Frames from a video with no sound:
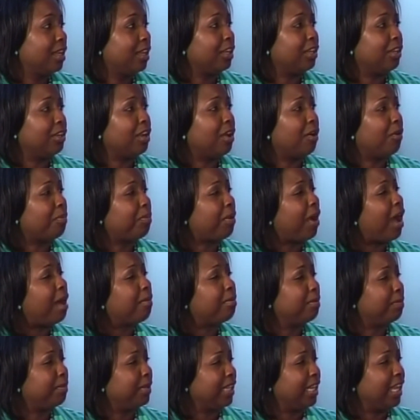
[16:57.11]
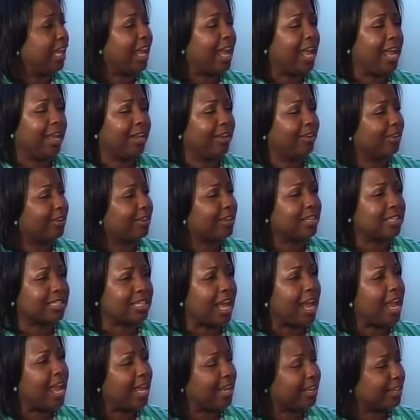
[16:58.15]
You know, probably in anger because
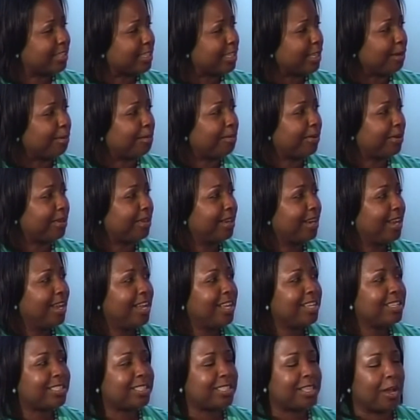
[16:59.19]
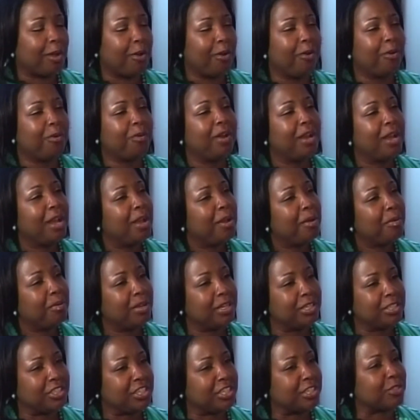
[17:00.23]
I had a temper. So
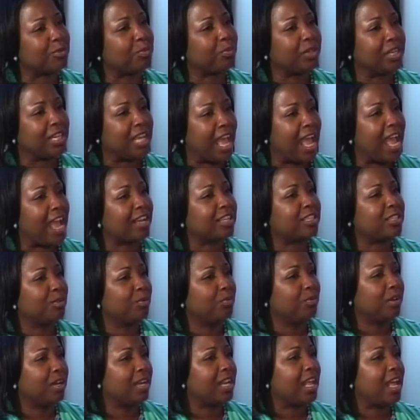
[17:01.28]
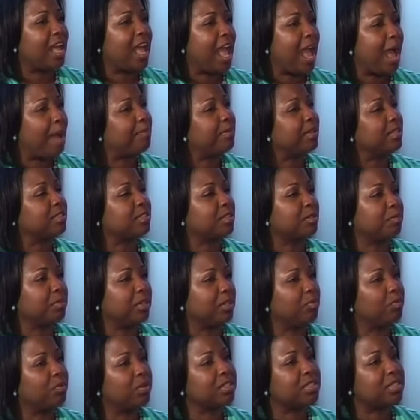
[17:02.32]
would just react to what happened to
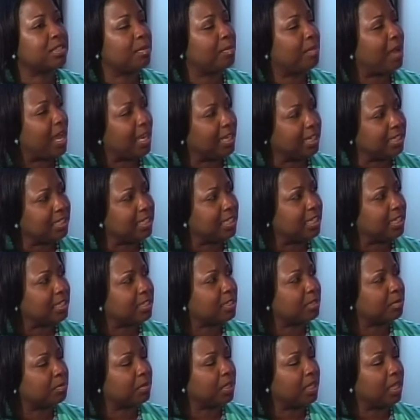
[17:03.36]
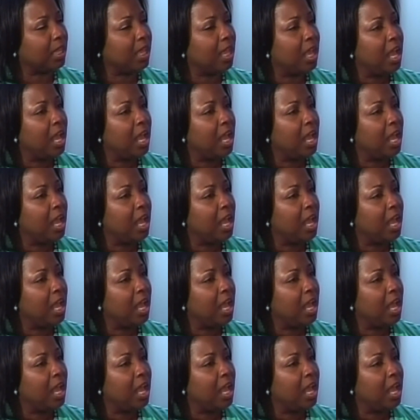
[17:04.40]
me, what somebody did to me.